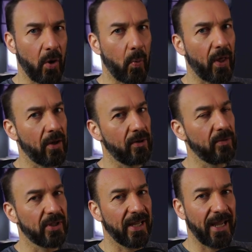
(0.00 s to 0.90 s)
without
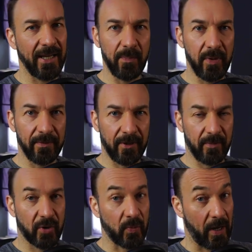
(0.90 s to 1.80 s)
losing any
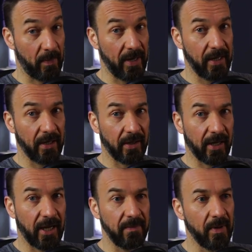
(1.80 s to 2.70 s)
performance while playing the
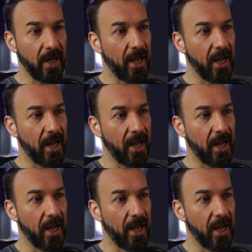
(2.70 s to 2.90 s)
game